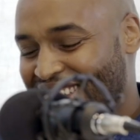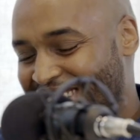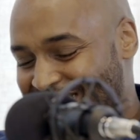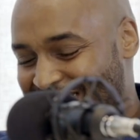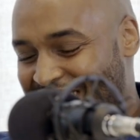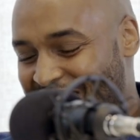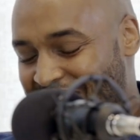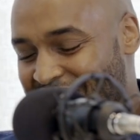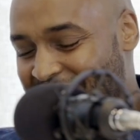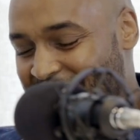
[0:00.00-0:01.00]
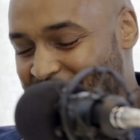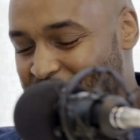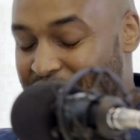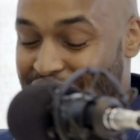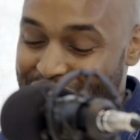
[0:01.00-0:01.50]
let's say
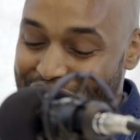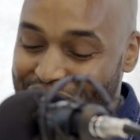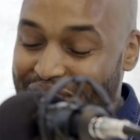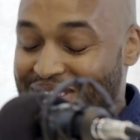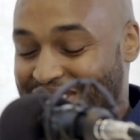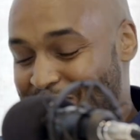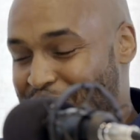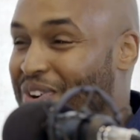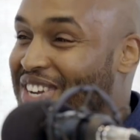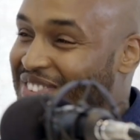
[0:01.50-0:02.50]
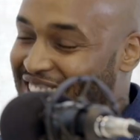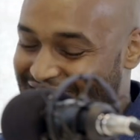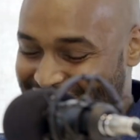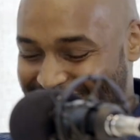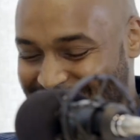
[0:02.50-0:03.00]
you were at 35 at some point,
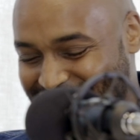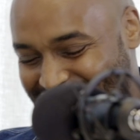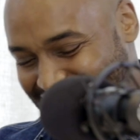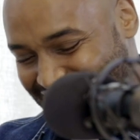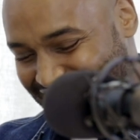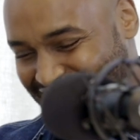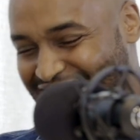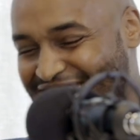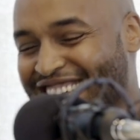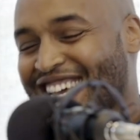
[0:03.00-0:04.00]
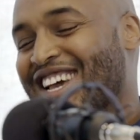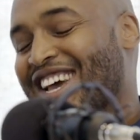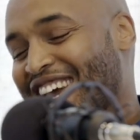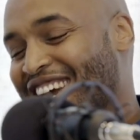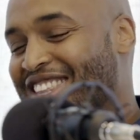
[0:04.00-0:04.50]
right? Yeah.
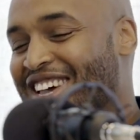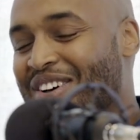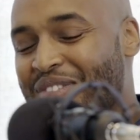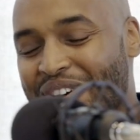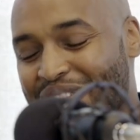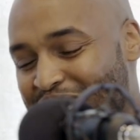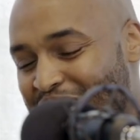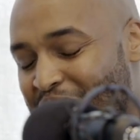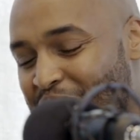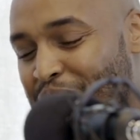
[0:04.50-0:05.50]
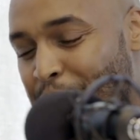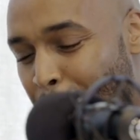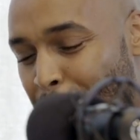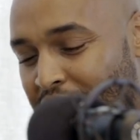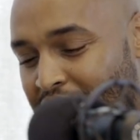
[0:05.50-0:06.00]
And then I wanted to know,
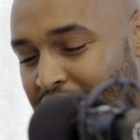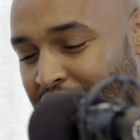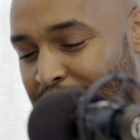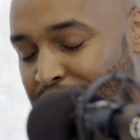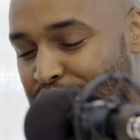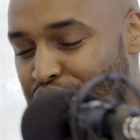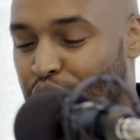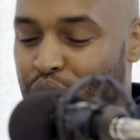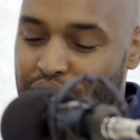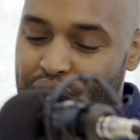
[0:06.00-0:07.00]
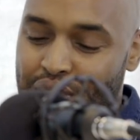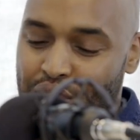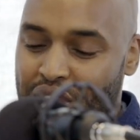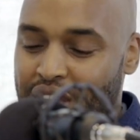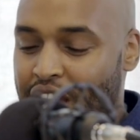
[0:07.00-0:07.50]

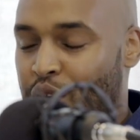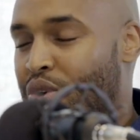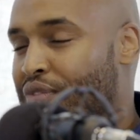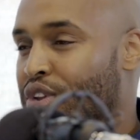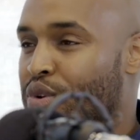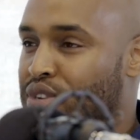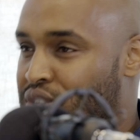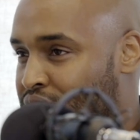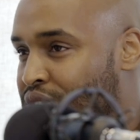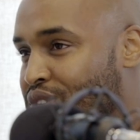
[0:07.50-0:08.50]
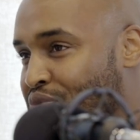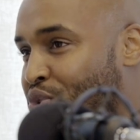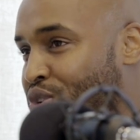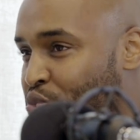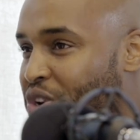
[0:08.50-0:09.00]
looking at revenue is of
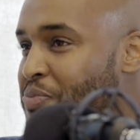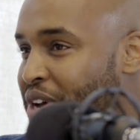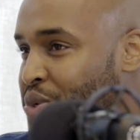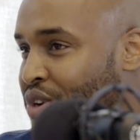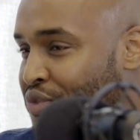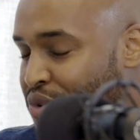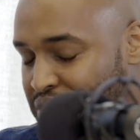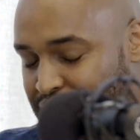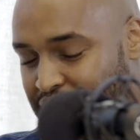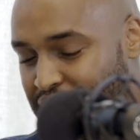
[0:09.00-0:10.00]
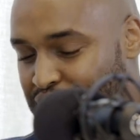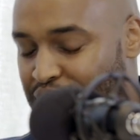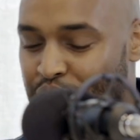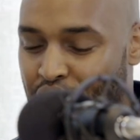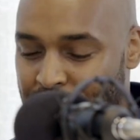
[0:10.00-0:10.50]
course one metric, of course, right? It's
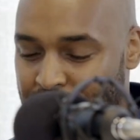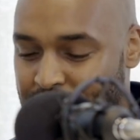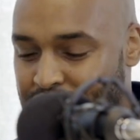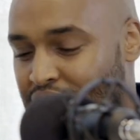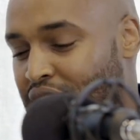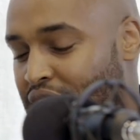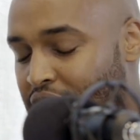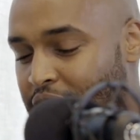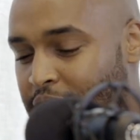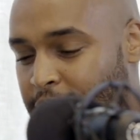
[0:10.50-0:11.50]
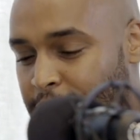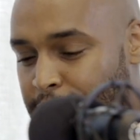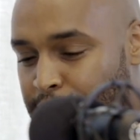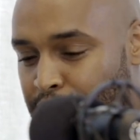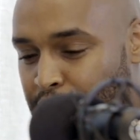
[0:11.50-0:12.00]
very obvious,
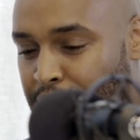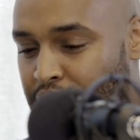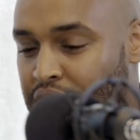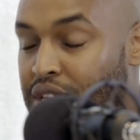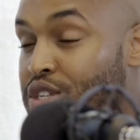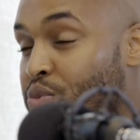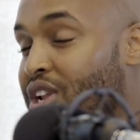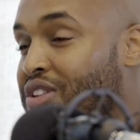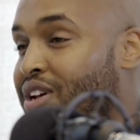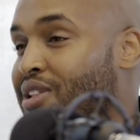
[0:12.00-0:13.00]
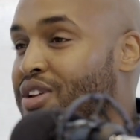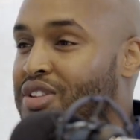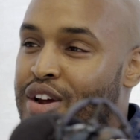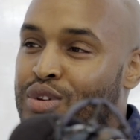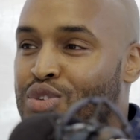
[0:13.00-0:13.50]
but it doesn't really tell the
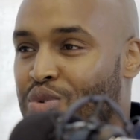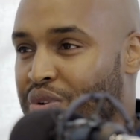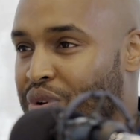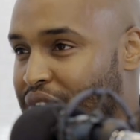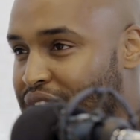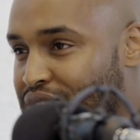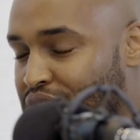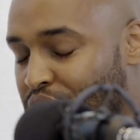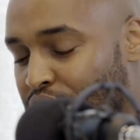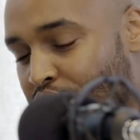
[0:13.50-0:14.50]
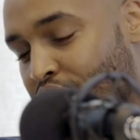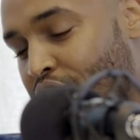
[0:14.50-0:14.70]
entire story, right? So